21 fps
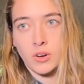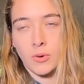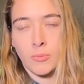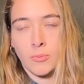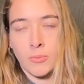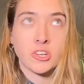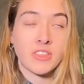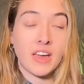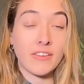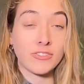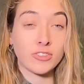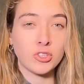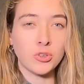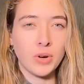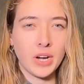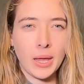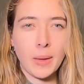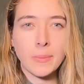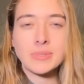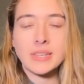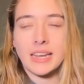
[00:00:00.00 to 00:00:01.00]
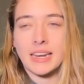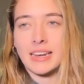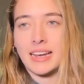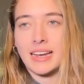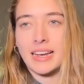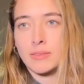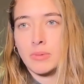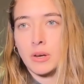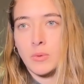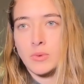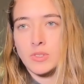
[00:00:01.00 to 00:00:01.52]
Or much of the afternoon. I keep saying night,
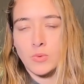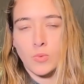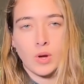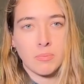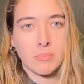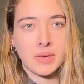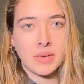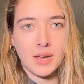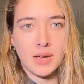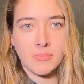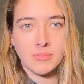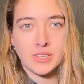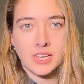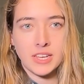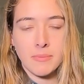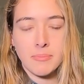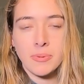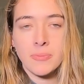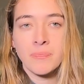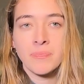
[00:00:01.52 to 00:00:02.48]
but it was a 1 p.m. tip.